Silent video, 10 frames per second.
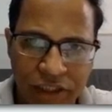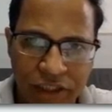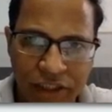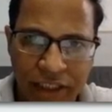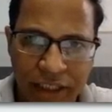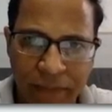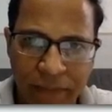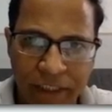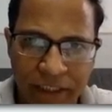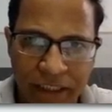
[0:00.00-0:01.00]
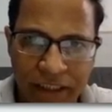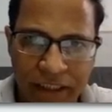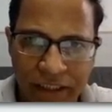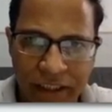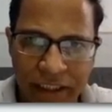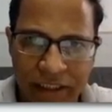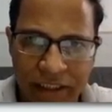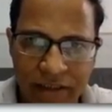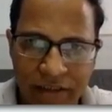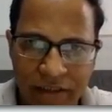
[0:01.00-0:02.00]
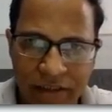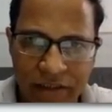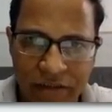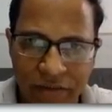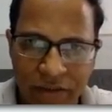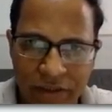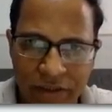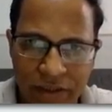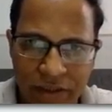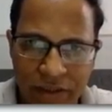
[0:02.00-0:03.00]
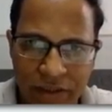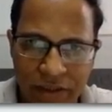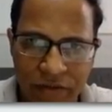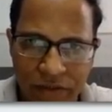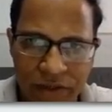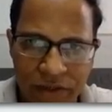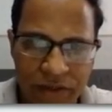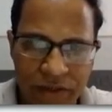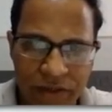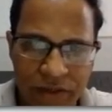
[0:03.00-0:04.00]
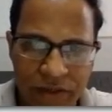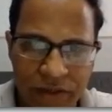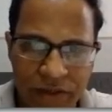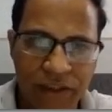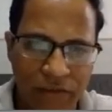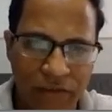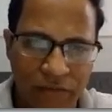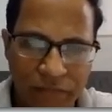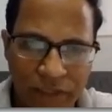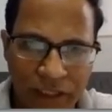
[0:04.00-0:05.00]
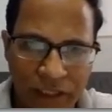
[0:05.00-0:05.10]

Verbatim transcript: which are in AP, right? So this is how it goes. Now,